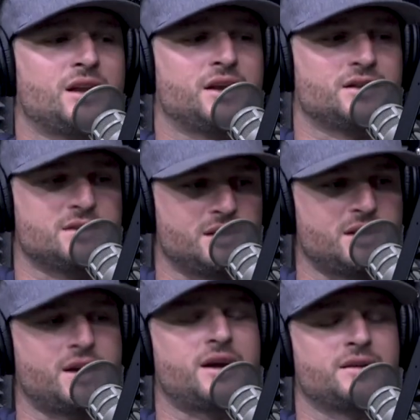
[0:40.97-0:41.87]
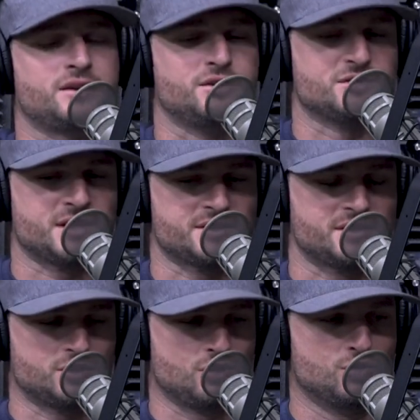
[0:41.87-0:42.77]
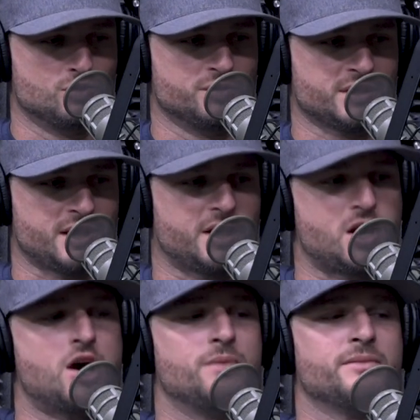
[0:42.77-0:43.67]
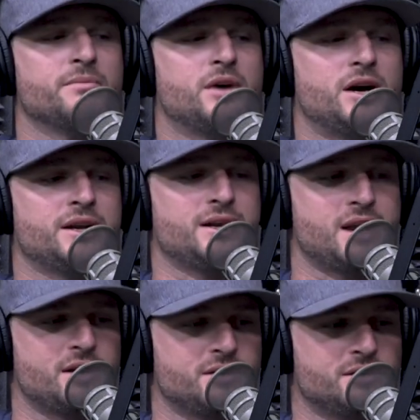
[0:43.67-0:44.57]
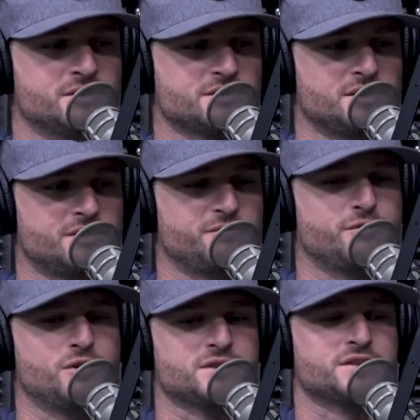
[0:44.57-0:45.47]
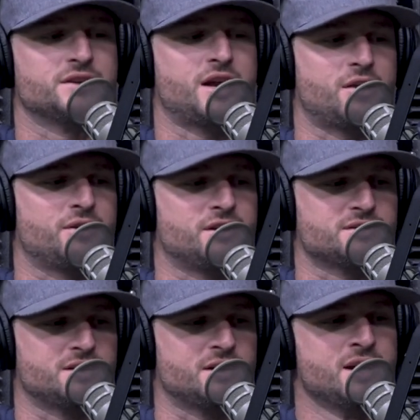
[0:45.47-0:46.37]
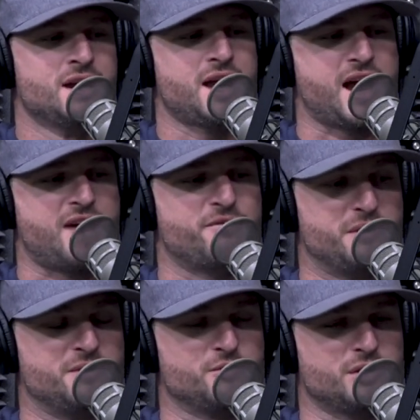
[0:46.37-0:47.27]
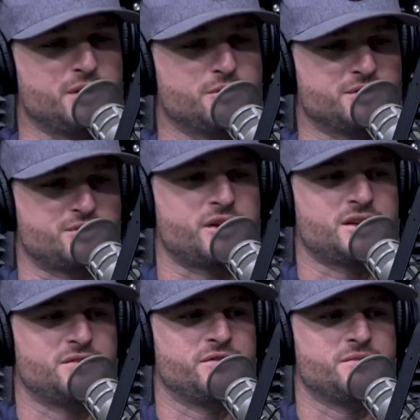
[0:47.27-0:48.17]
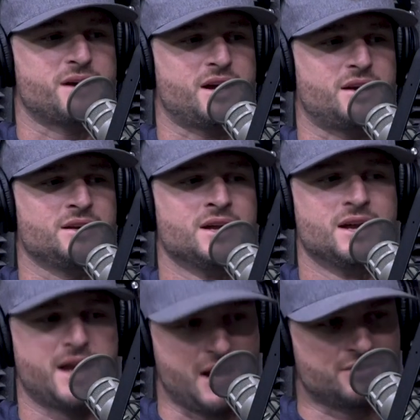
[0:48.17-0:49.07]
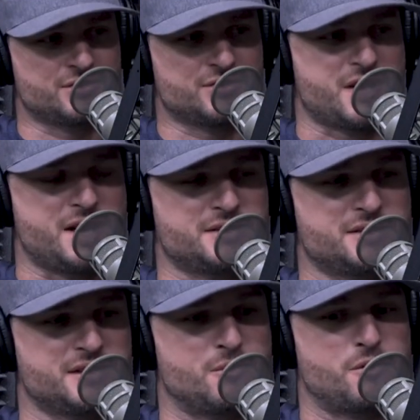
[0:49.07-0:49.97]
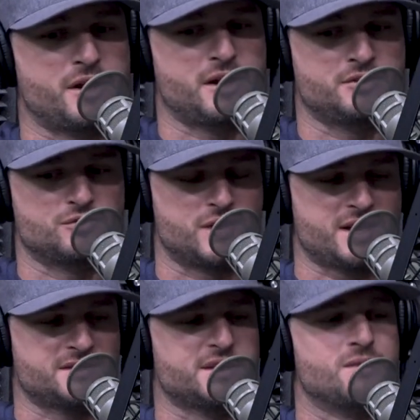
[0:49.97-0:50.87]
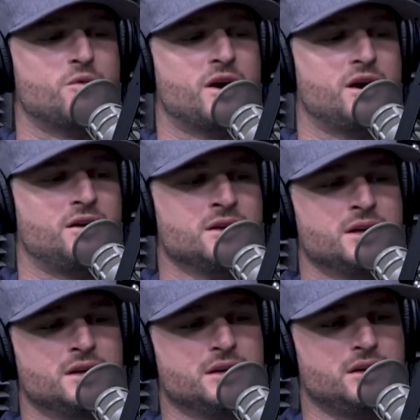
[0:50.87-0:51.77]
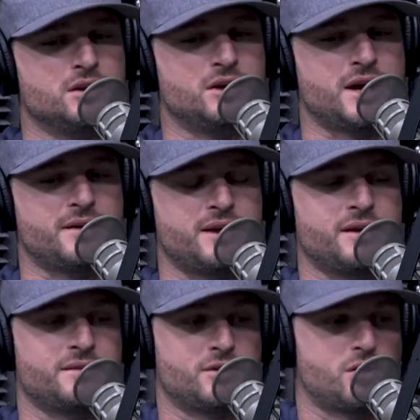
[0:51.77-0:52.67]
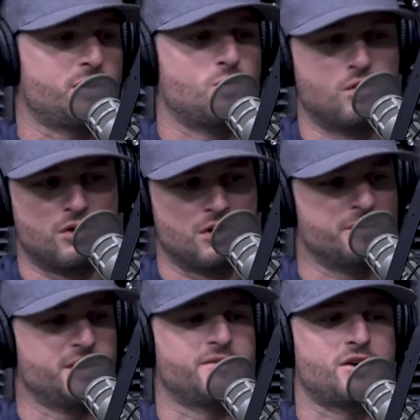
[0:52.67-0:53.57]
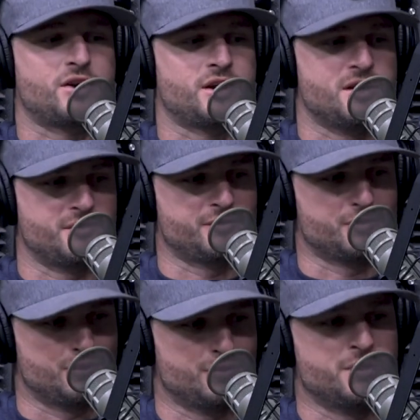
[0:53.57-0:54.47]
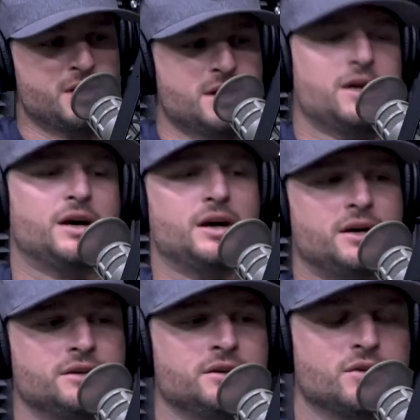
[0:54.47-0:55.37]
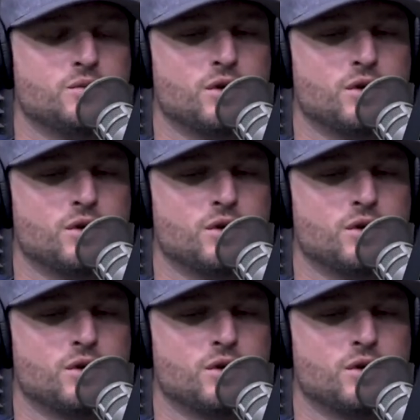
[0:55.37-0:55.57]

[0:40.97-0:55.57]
Like it, it, I, I use it as a tool to kind of calm my body down and also like focus on areas that have been really restrictive in my exercises. And I want to address them while, you know, I, I, they're already warm. They've already gone through, uh, you know, the